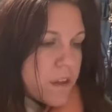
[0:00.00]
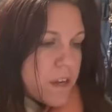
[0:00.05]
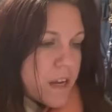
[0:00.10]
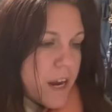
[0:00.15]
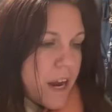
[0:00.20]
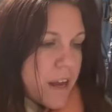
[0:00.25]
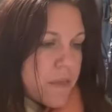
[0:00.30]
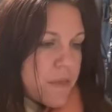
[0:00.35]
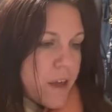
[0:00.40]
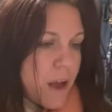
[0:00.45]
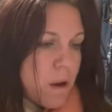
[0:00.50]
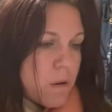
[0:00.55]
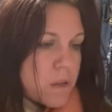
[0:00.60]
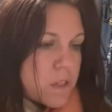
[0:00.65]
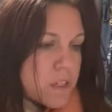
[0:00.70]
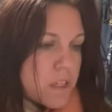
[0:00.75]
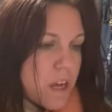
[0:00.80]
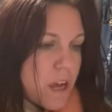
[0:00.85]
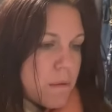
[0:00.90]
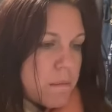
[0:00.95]
The ninth hour
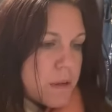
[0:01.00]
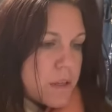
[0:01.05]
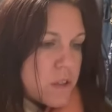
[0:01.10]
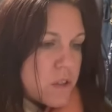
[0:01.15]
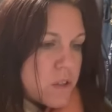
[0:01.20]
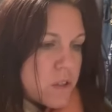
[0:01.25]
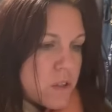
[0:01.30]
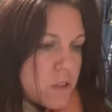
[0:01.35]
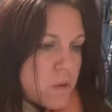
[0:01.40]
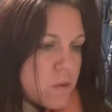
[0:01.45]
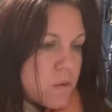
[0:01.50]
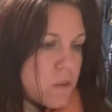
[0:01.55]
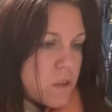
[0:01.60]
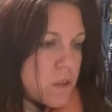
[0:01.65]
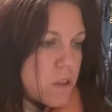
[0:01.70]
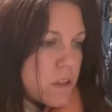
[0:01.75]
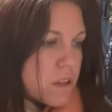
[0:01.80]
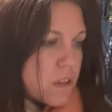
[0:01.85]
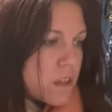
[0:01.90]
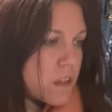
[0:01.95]
is coming soon.
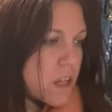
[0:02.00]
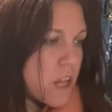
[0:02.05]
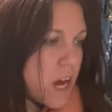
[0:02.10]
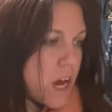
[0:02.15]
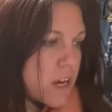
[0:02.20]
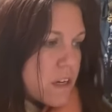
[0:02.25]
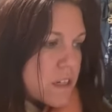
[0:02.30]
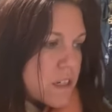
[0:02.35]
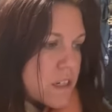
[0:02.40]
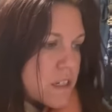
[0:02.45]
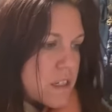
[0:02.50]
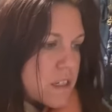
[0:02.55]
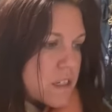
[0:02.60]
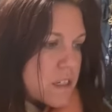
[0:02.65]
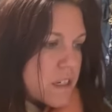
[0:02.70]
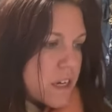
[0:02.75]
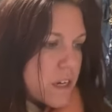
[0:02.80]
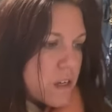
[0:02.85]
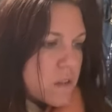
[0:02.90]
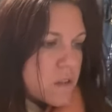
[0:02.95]
Look at the clock. Does it
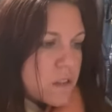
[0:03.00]
tell